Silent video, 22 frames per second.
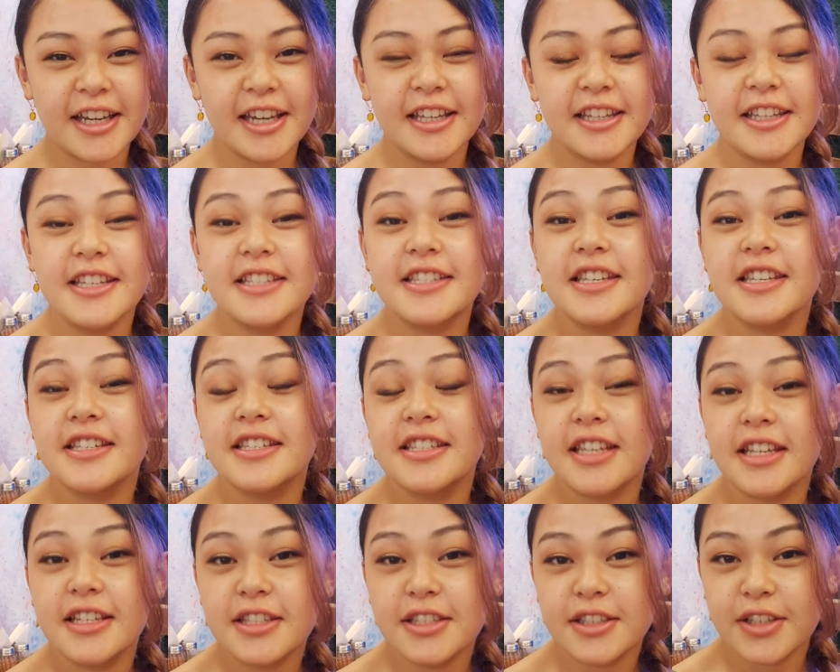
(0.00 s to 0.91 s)
and this is
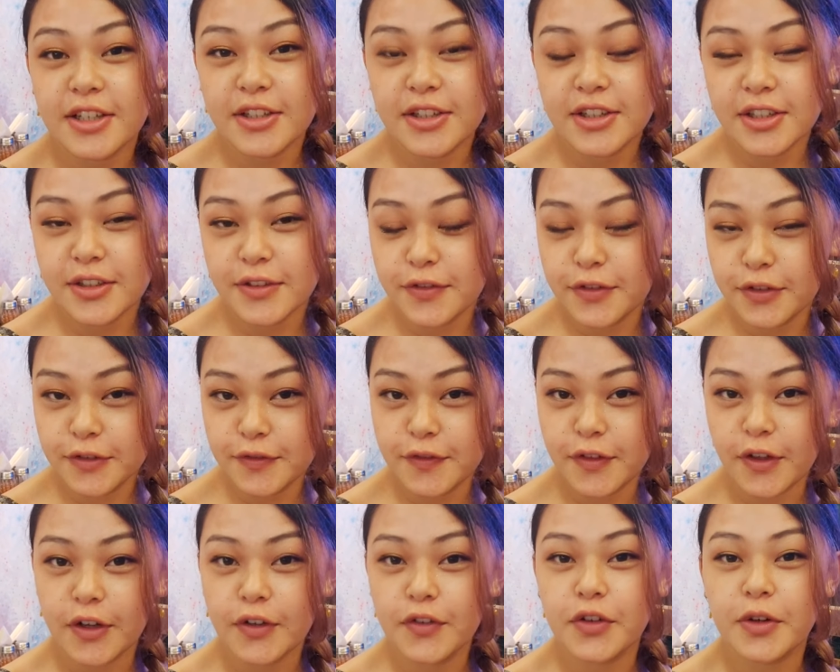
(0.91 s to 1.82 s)
yet another food
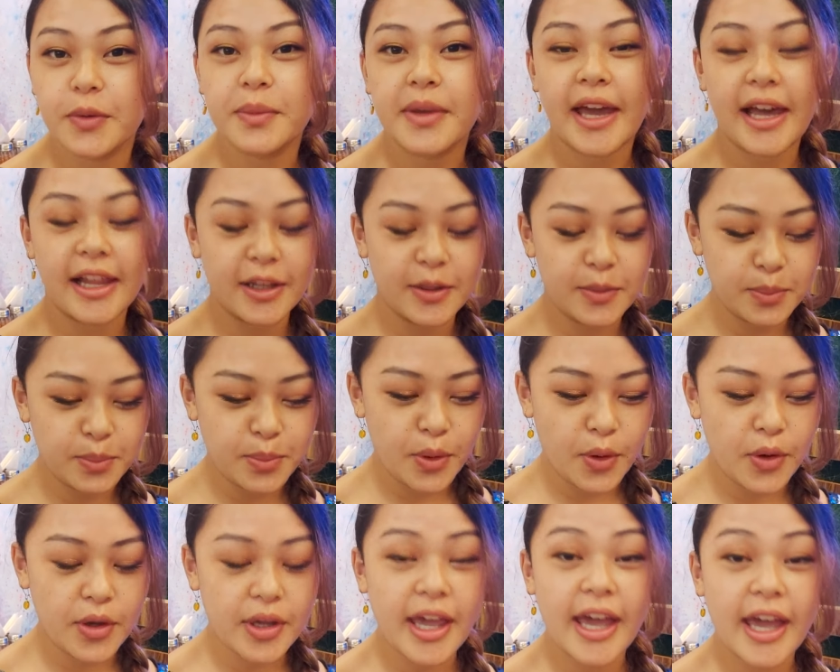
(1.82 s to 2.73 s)
vlog from
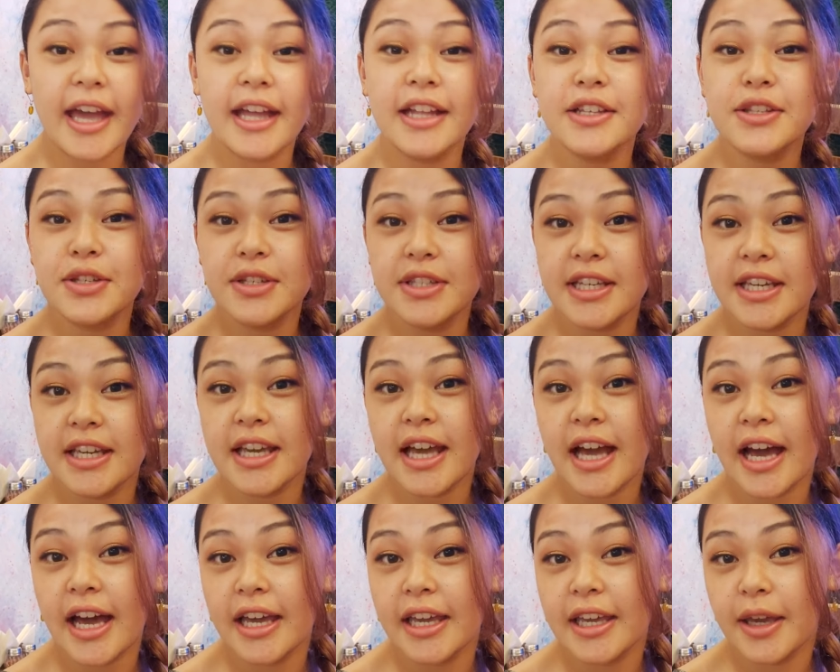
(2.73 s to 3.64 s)
Kalimpong, and today
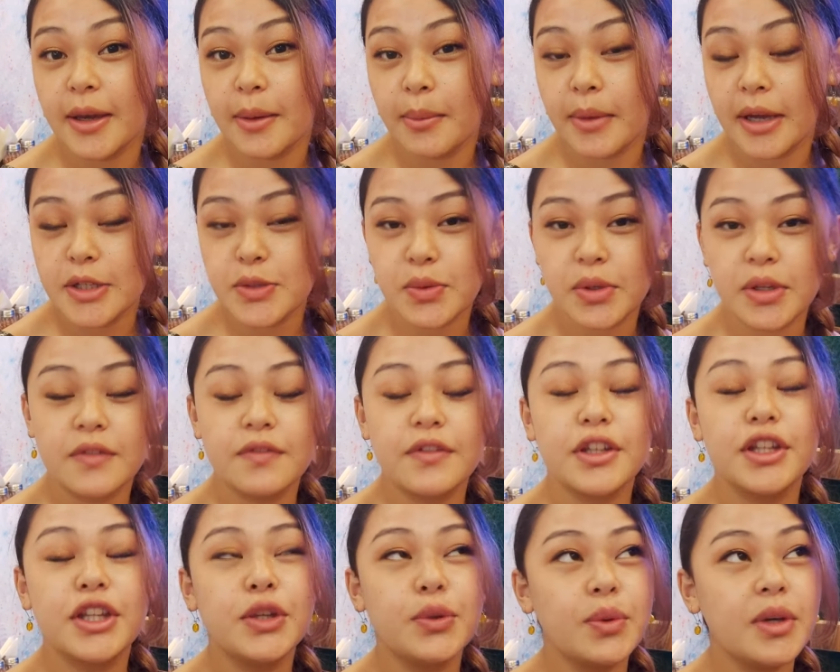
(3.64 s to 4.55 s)
I am at one of
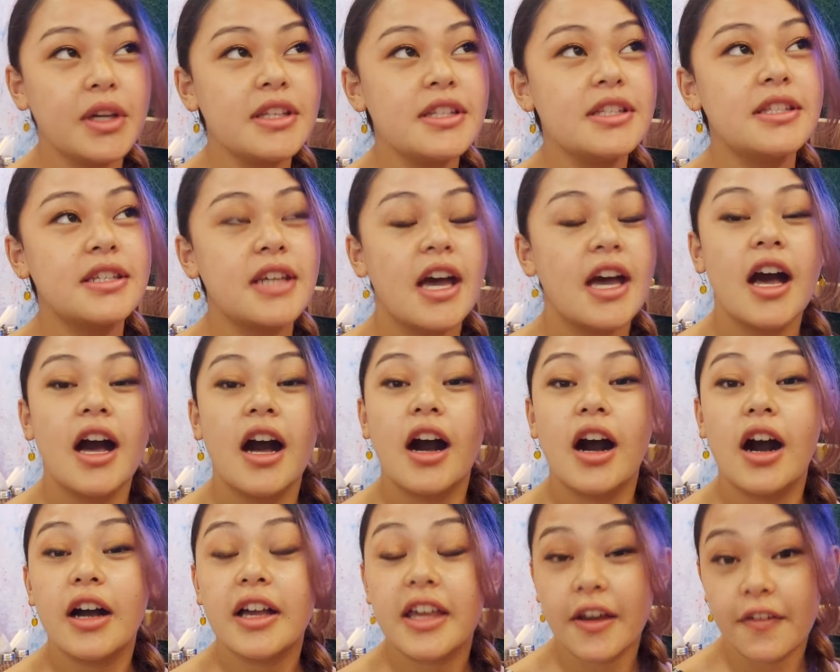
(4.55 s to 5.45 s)
the newest
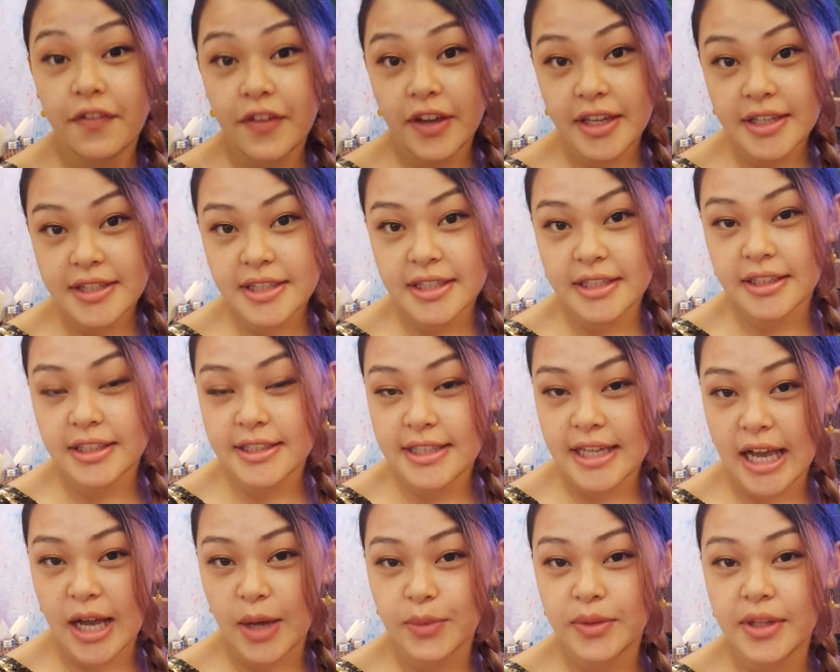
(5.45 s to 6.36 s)
cafes in the
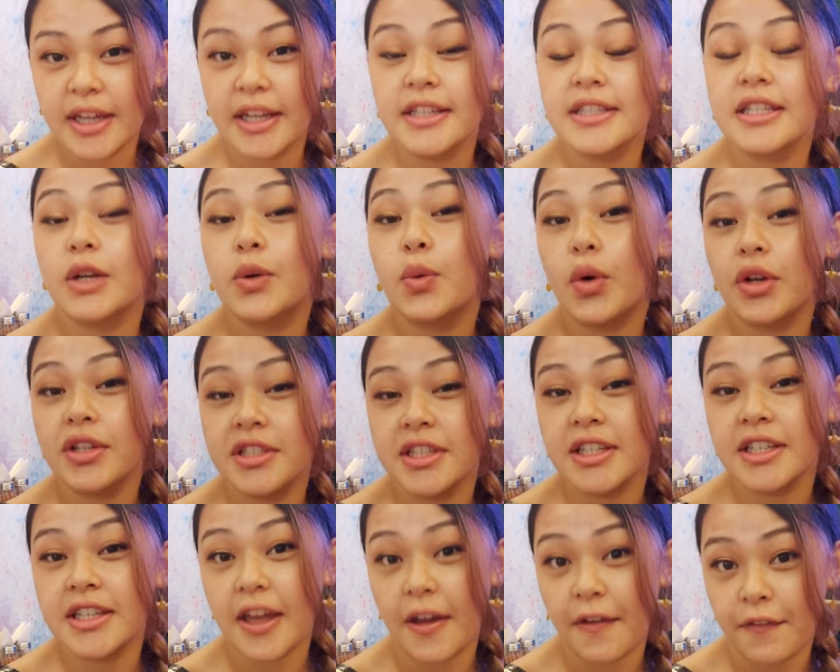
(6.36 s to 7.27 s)
town, that is
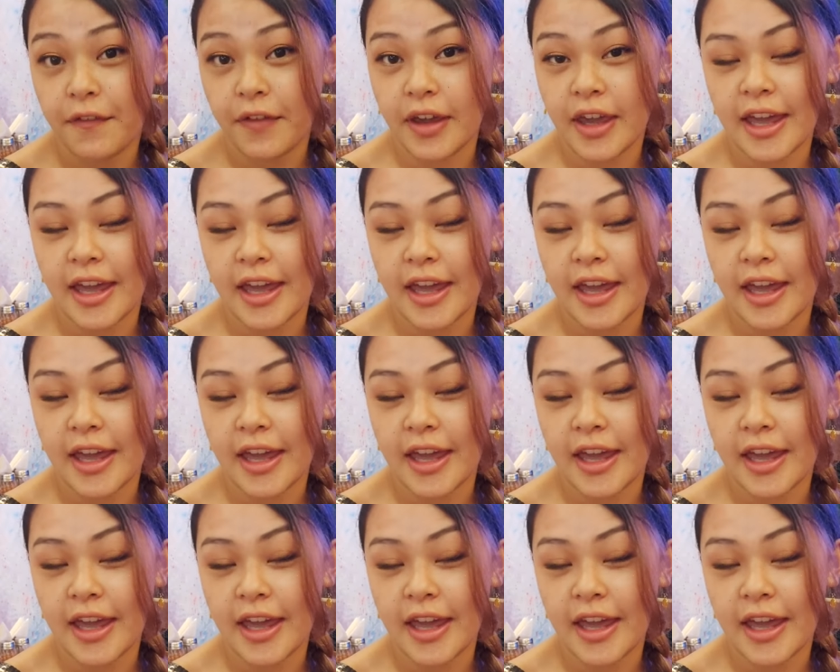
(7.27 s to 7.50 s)
Acoustic Cafe,